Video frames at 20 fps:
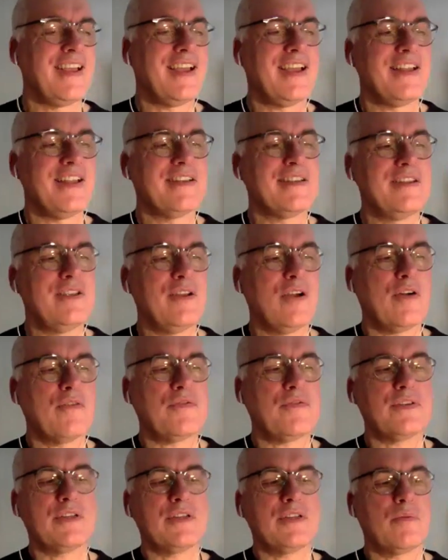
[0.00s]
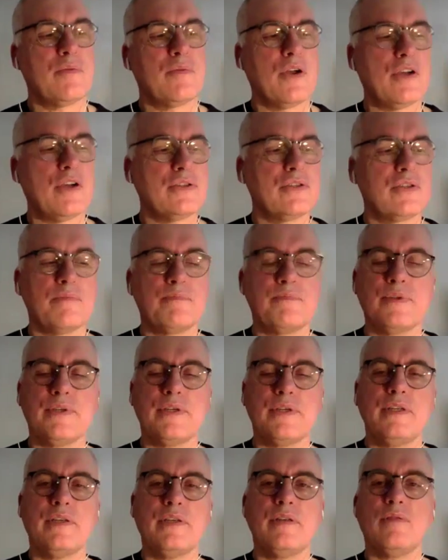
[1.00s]
And he offered a workshop
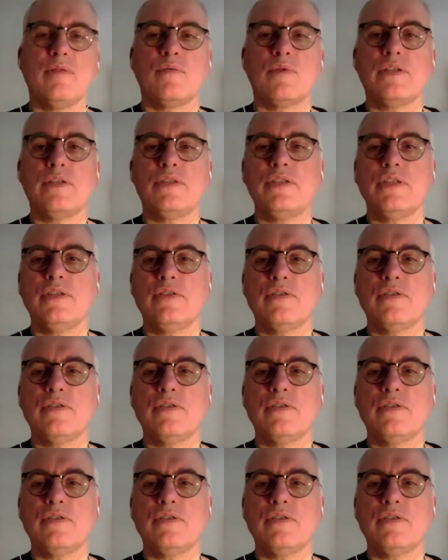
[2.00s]
in which he